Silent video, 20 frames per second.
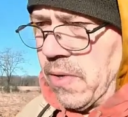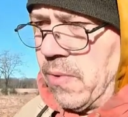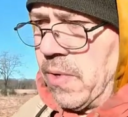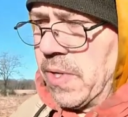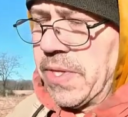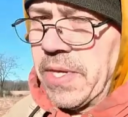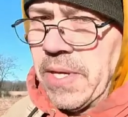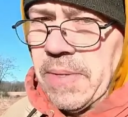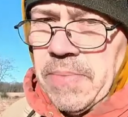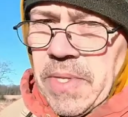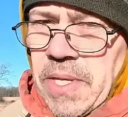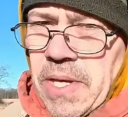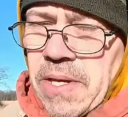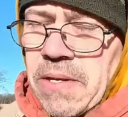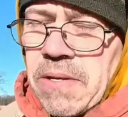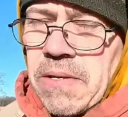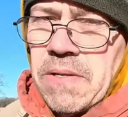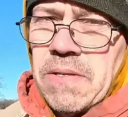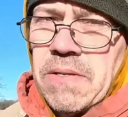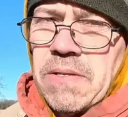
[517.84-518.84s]
and I don't want them
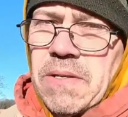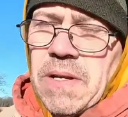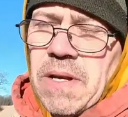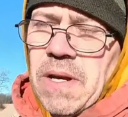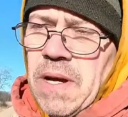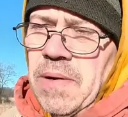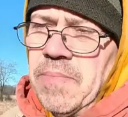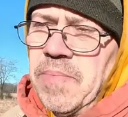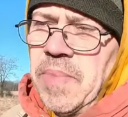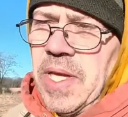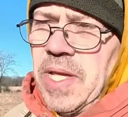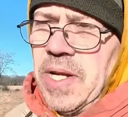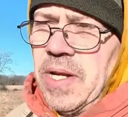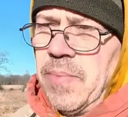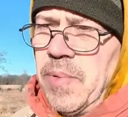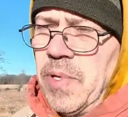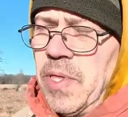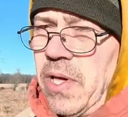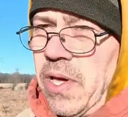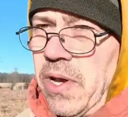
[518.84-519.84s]
to um,
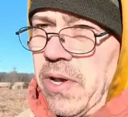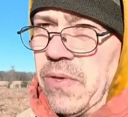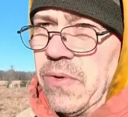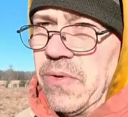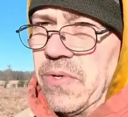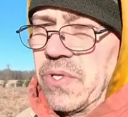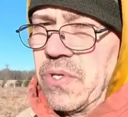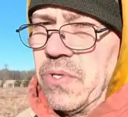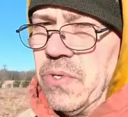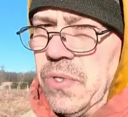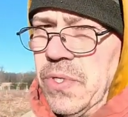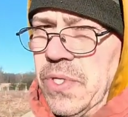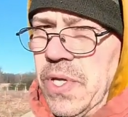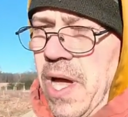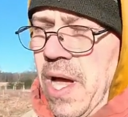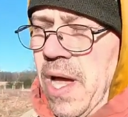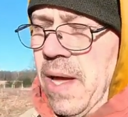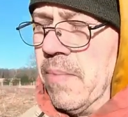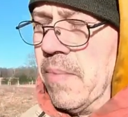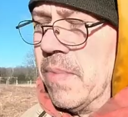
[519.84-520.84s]
eat up a lot of their school
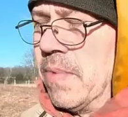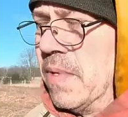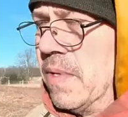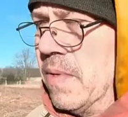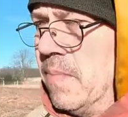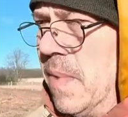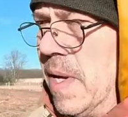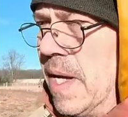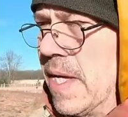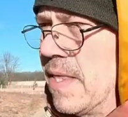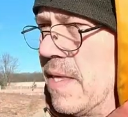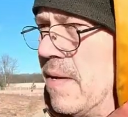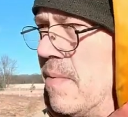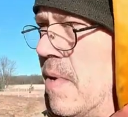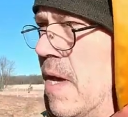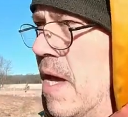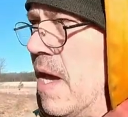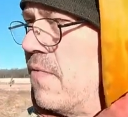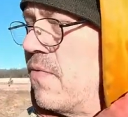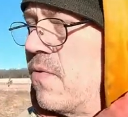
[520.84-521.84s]
time make
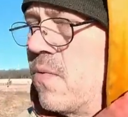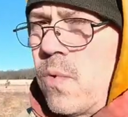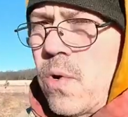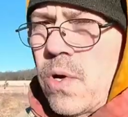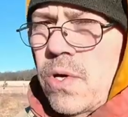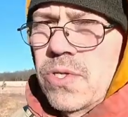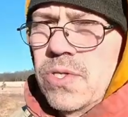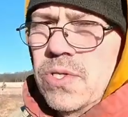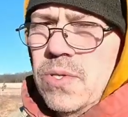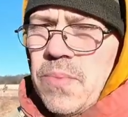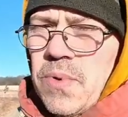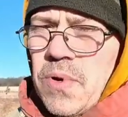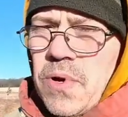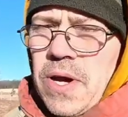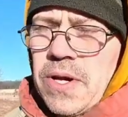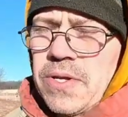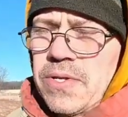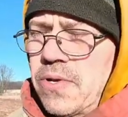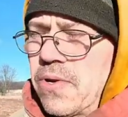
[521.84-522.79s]
them have to work super